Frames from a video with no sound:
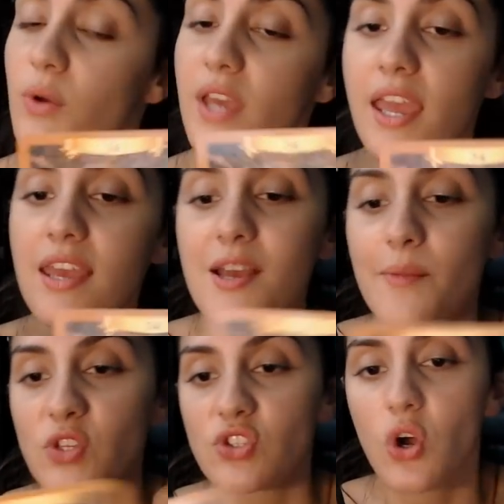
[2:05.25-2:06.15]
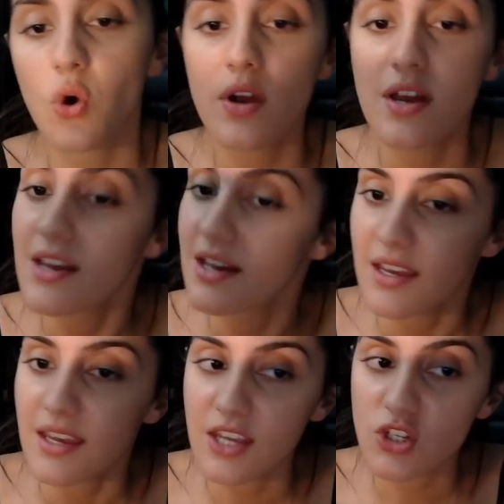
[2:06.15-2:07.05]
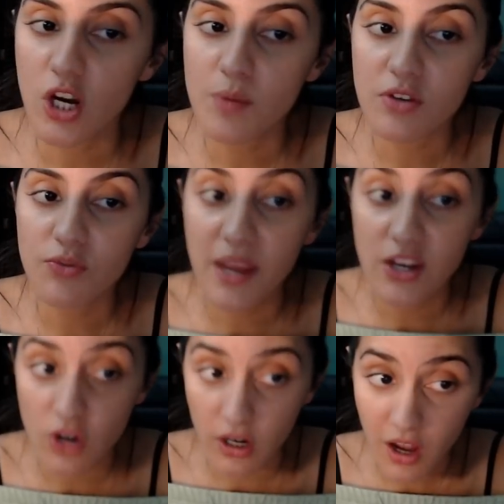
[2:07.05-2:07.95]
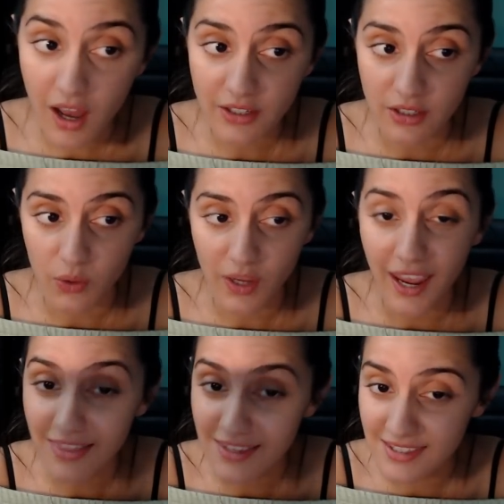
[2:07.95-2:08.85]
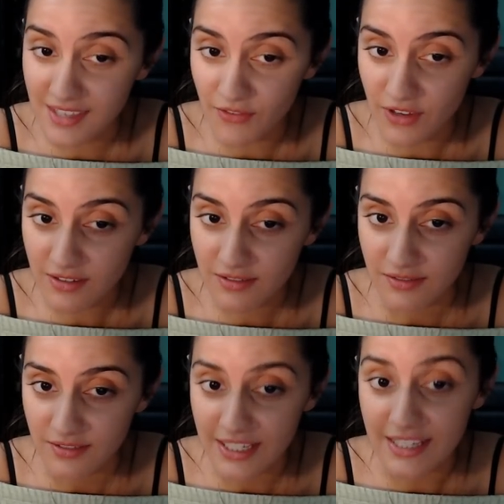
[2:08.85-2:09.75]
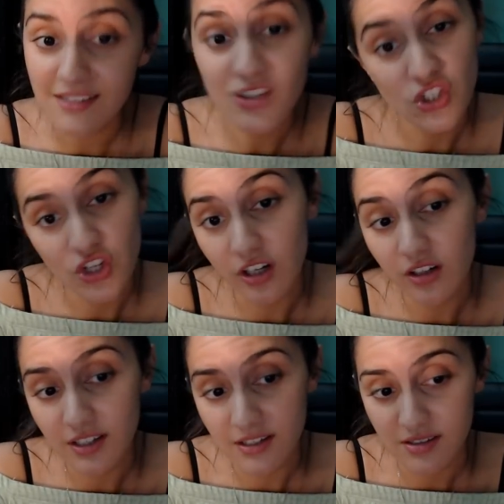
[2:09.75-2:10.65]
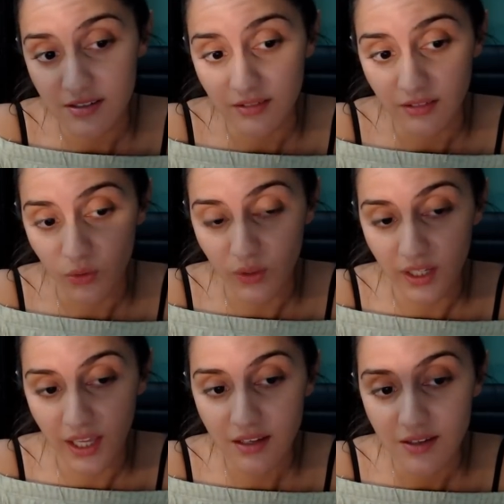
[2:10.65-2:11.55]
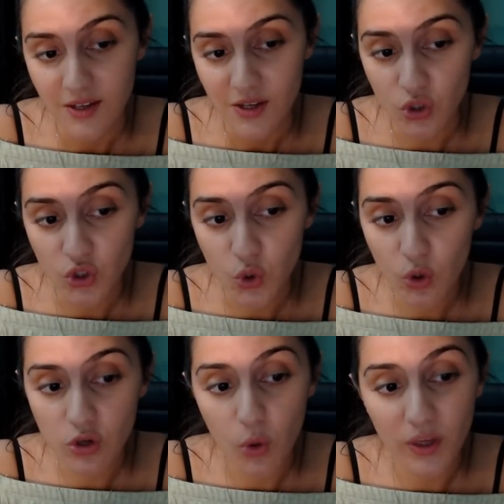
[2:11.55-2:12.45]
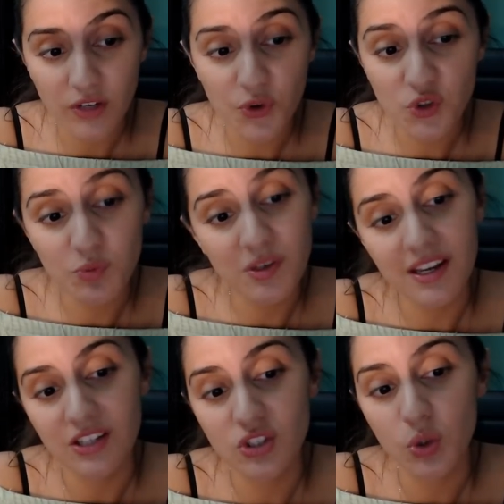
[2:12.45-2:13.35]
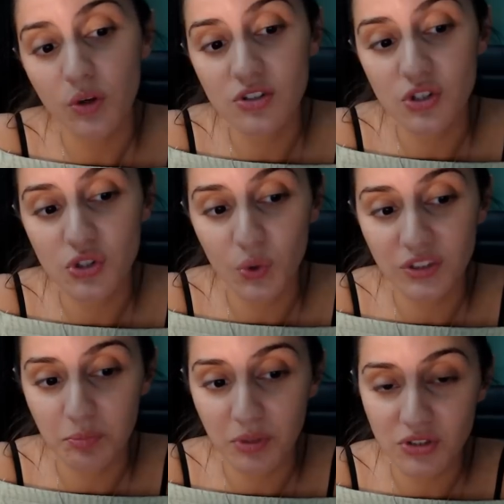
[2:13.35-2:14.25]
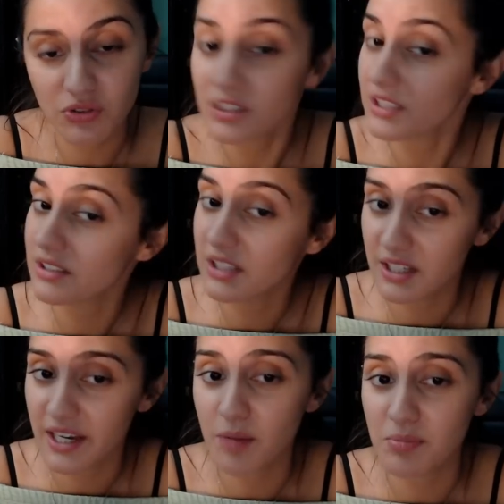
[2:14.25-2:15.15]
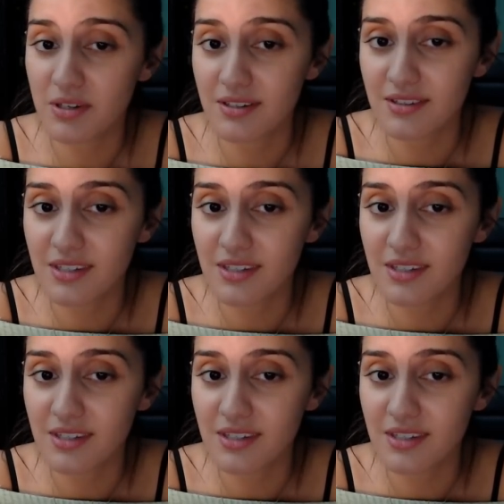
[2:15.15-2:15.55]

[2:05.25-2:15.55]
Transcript: Okay, so in terms of major arcana, okay, the 7 is the Chariot. Okay, so you are going full speed ahead towards the door to personal healing and happiness.